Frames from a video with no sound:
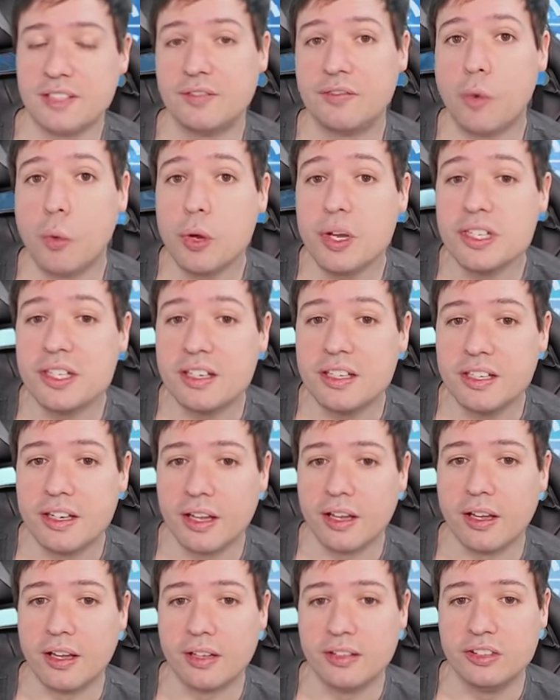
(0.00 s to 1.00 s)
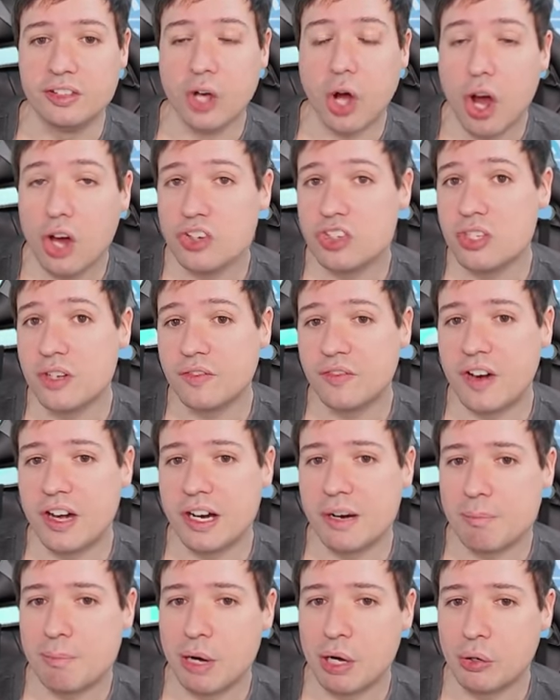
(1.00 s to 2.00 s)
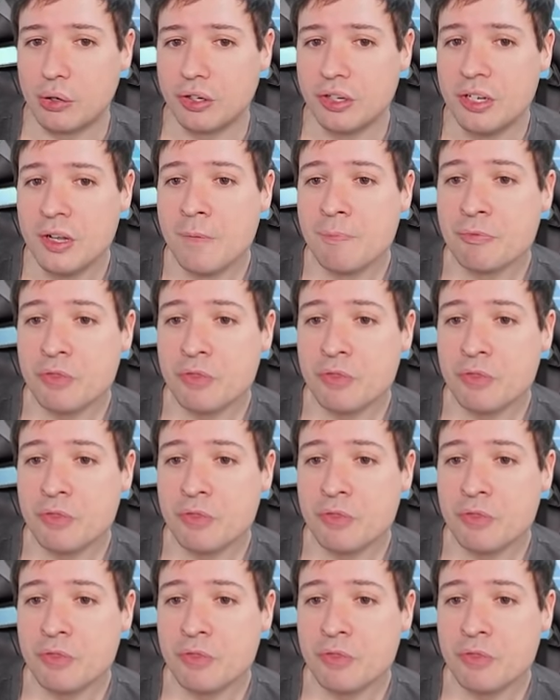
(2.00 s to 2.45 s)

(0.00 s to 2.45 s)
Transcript: avoid and uh, dodge the firepower.